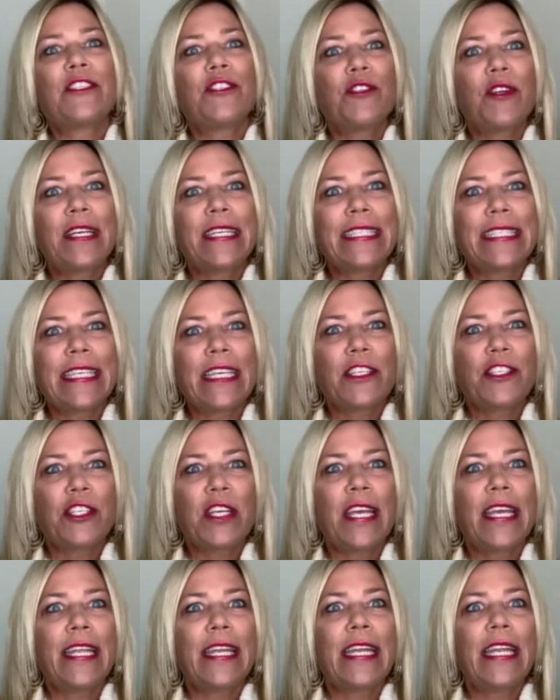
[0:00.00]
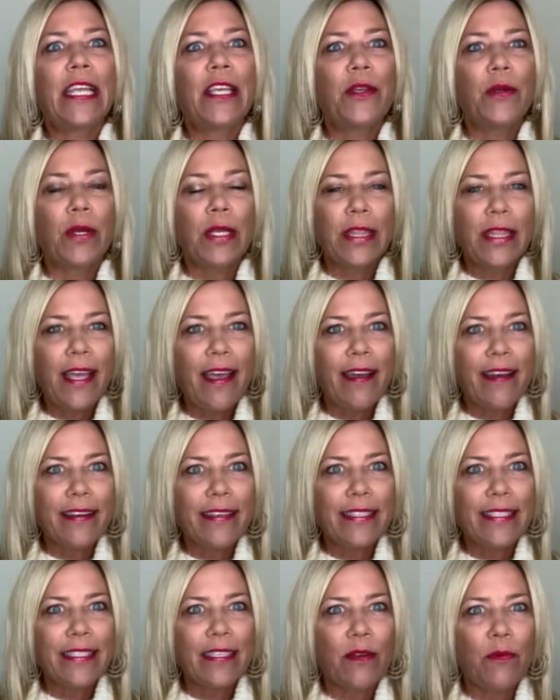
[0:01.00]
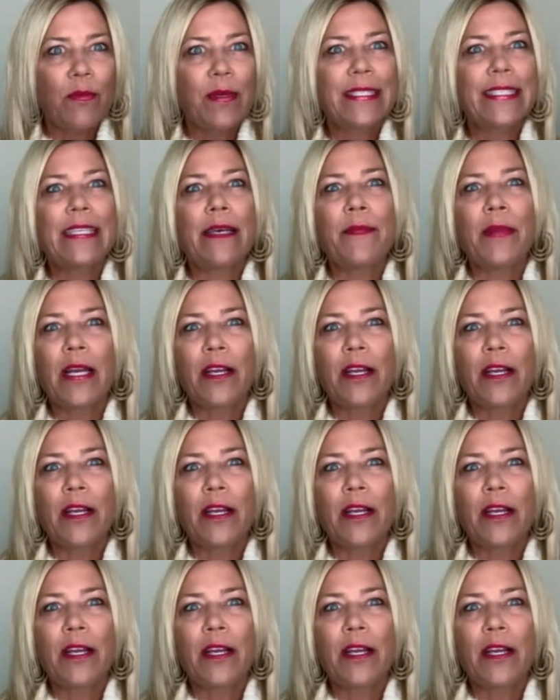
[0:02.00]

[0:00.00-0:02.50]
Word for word: transition your looks with some